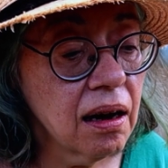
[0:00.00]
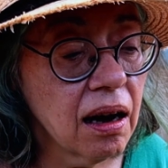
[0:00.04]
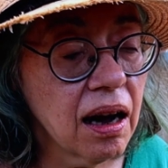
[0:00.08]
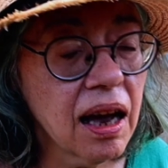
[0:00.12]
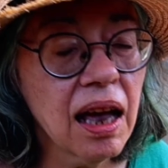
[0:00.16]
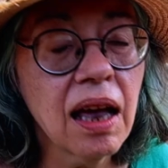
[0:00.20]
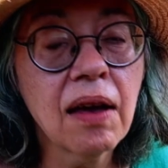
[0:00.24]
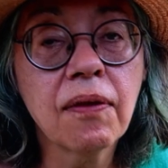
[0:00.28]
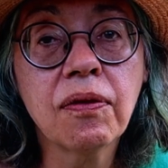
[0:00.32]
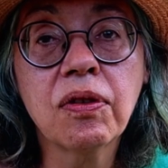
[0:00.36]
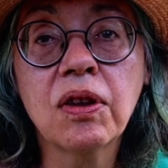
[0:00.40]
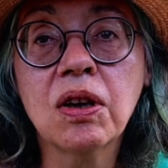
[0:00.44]
I
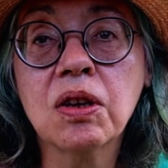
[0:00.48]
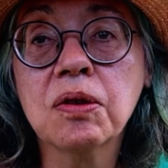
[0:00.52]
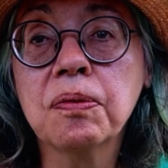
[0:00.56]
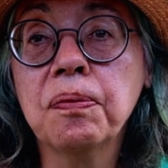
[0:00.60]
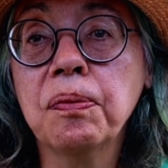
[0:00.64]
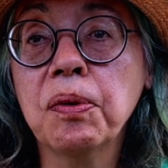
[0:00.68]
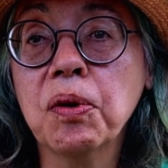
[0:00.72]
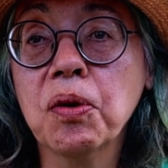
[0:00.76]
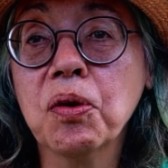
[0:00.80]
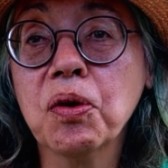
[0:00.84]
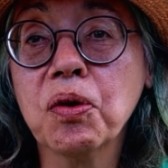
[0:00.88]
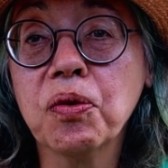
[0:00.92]
have this
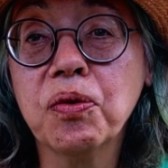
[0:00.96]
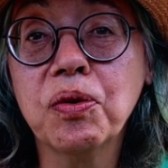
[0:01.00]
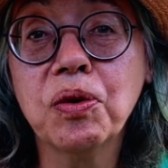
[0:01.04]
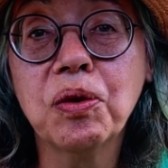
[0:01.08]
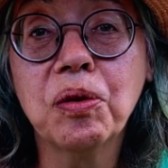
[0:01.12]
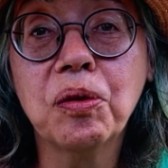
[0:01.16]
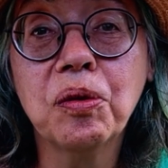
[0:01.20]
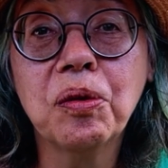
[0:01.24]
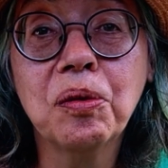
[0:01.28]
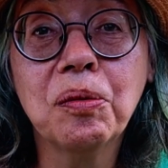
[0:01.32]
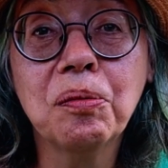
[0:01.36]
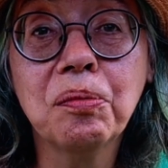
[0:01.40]

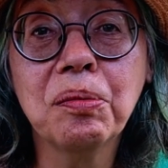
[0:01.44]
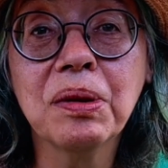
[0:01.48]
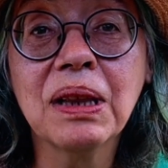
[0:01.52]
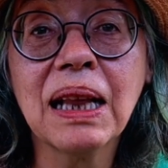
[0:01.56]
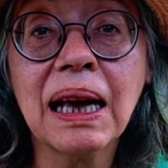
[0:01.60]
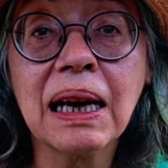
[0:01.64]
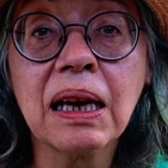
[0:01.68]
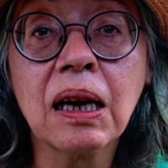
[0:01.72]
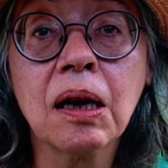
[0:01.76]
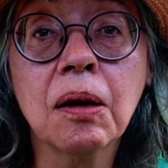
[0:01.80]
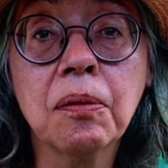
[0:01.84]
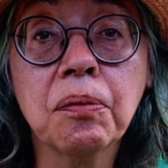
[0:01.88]
beautiful
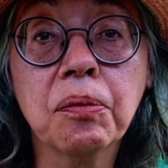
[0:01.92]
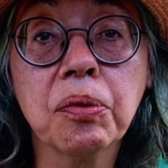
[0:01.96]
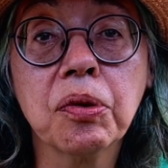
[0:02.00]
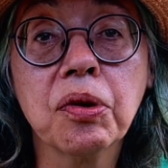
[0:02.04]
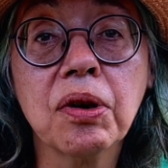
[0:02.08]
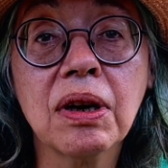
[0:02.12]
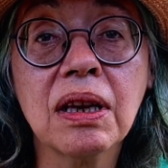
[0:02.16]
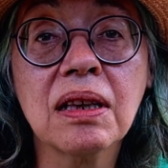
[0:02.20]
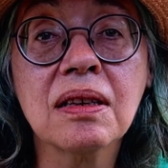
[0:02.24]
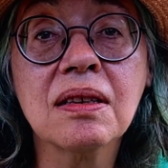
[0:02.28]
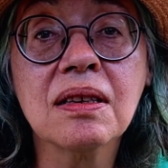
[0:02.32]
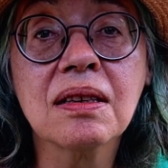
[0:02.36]
Black
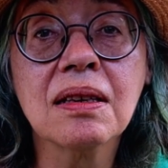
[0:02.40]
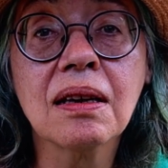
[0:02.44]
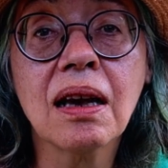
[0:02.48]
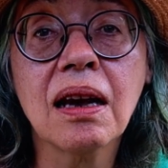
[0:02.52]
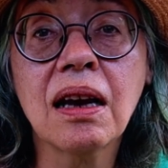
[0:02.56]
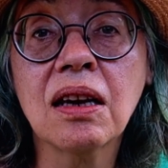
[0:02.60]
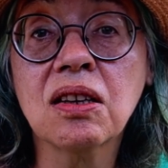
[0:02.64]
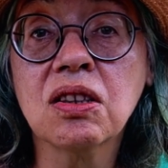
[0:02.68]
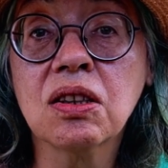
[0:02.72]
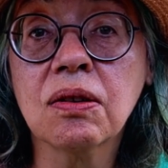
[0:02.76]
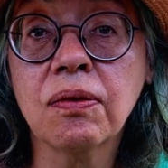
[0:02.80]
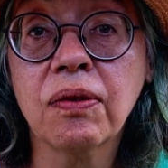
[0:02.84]
Prince
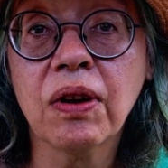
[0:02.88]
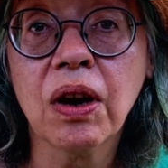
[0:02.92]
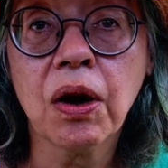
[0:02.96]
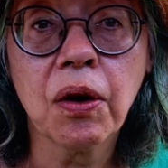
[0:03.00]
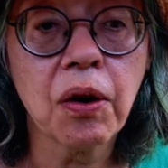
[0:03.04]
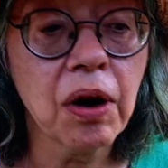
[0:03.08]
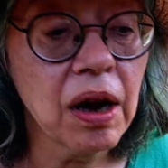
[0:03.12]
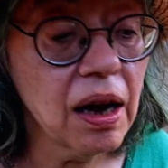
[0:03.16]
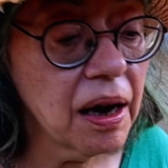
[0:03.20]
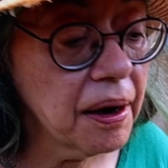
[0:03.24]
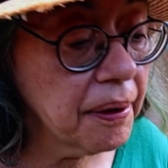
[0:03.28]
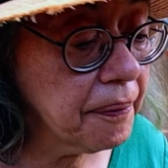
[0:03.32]

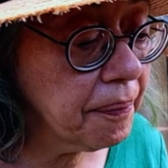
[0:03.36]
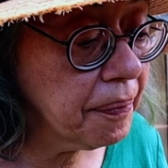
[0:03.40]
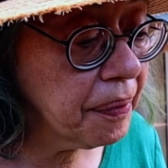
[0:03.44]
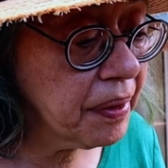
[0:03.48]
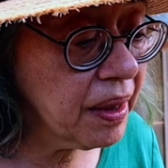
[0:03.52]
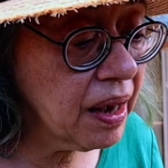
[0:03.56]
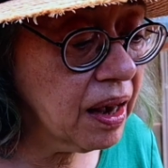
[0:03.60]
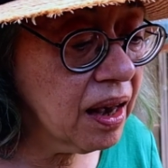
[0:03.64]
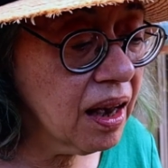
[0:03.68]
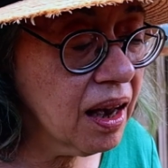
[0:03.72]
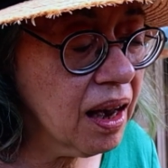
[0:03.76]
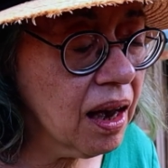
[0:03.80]
Echeveria,
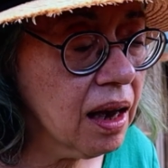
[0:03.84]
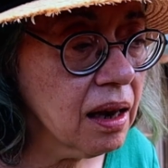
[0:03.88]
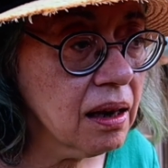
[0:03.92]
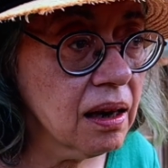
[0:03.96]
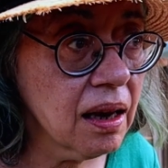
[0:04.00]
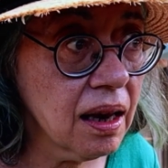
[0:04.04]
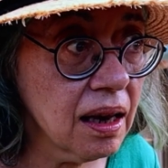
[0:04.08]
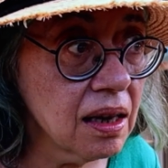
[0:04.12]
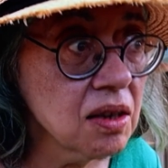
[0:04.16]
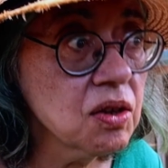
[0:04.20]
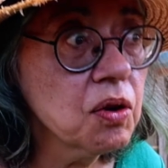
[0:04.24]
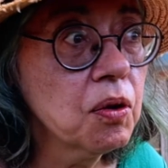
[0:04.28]

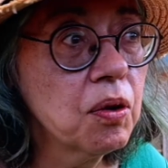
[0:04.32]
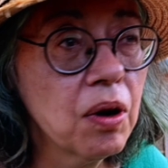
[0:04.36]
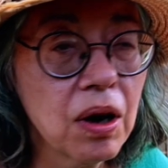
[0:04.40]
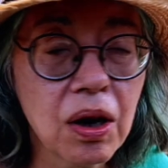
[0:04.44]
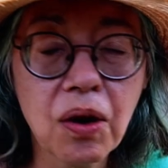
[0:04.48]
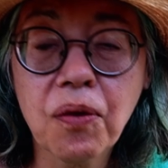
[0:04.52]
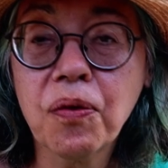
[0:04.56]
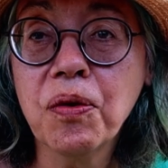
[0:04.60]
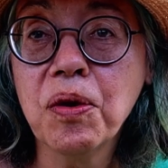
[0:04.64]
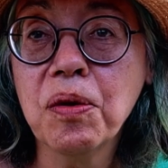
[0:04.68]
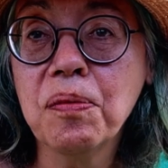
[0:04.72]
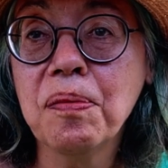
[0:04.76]
and it has
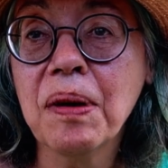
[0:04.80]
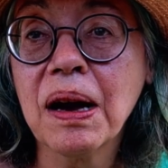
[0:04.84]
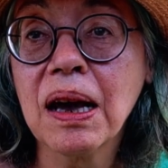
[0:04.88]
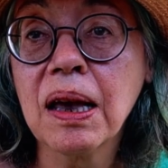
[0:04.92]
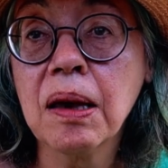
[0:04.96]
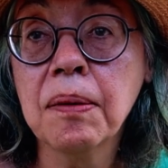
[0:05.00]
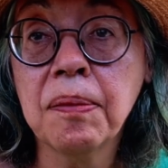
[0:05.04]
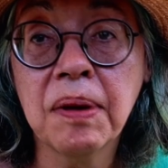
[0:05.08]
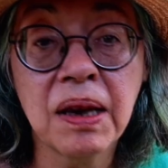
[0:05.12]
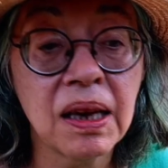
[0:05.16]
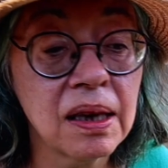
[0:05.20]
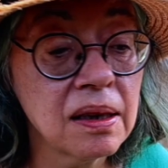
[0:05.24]
quite a few
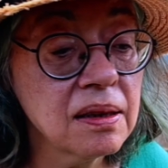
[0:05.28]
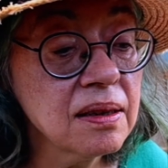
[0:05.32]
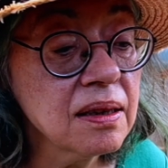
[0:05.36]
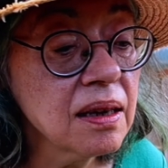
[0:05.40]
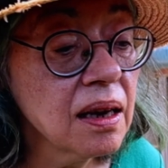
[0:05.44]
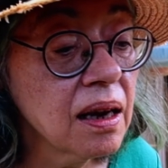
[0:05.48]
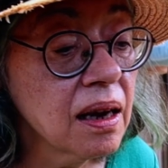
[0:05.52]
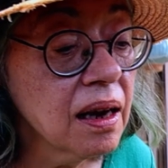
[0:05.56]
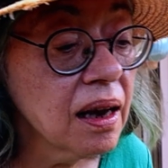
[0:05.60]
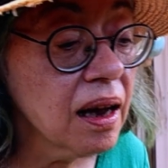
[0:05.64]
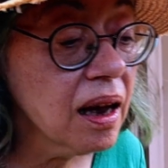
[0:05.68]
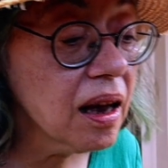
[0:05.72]
babies,
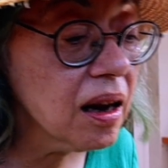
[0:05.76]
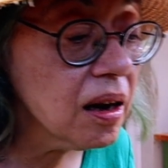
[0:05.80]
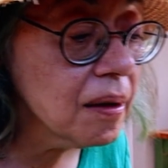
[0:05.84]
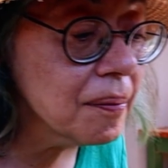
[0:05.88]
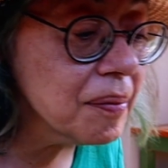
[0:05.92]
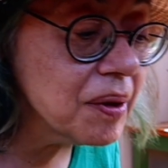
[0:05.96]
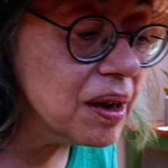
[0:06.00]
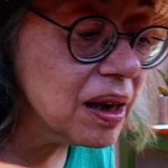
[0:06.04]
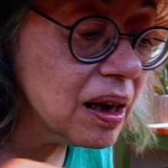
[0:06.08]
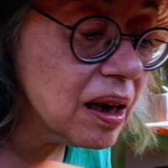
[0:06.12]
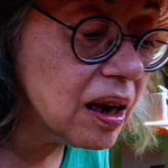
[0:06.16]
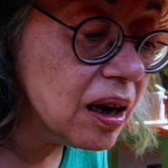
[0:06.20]
and
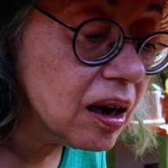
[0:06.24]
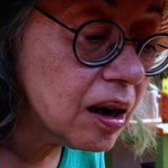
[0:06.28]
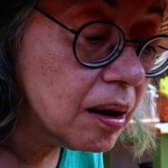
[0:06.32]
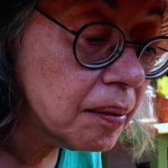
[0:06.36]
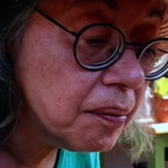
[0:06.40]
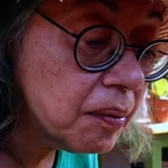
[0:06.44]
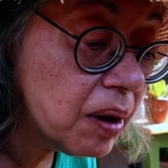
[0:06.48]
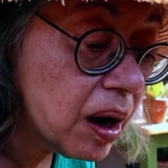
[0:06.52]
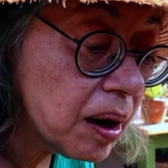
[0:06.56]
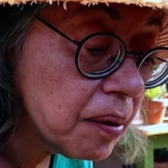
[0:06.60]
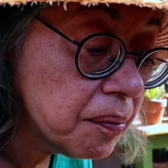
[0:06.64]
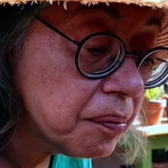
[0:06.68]
I'm thinking I
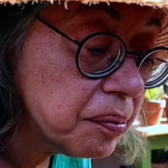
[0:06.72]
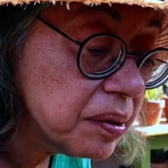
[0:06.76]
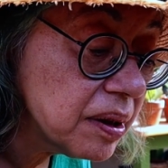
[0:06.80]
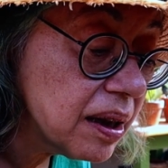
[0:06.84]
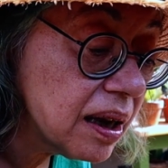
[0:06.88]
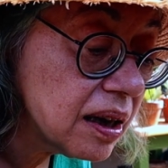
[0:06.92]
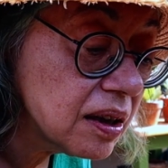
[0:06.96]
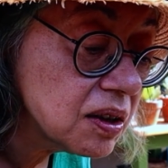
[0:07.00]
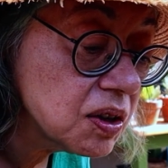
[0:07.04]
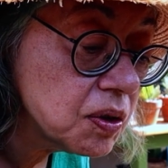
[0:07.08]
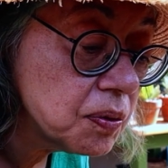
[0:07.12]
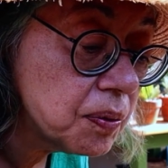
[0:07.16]
might
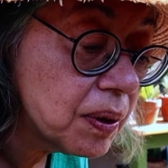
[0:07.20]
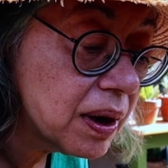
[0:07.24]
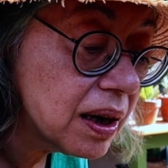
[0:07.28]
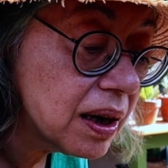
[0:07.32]
plant